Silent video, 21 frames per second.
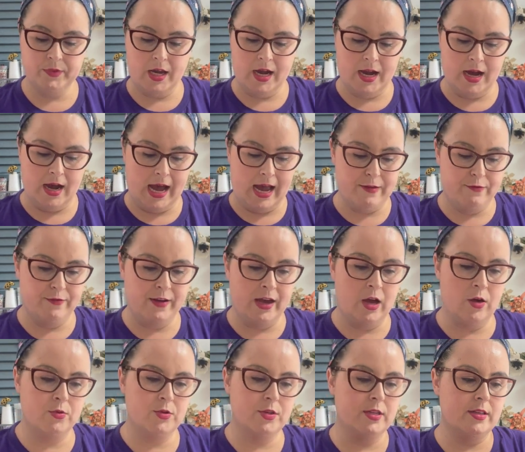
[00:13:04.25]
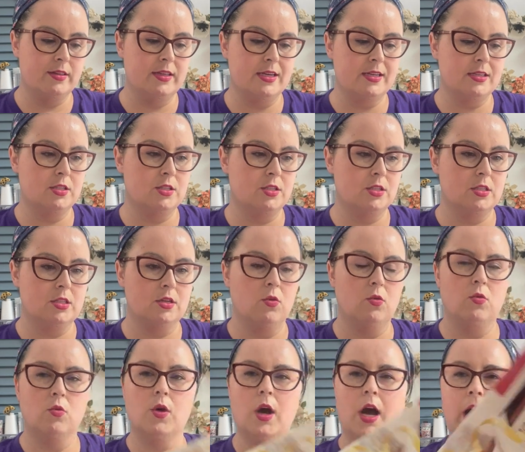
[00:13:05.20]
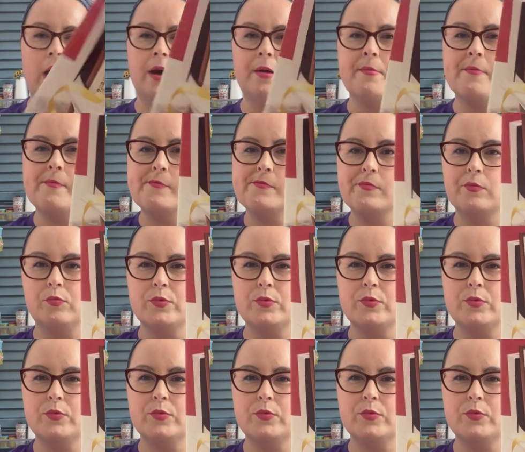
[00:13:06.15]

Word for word: Uh, I found this, um,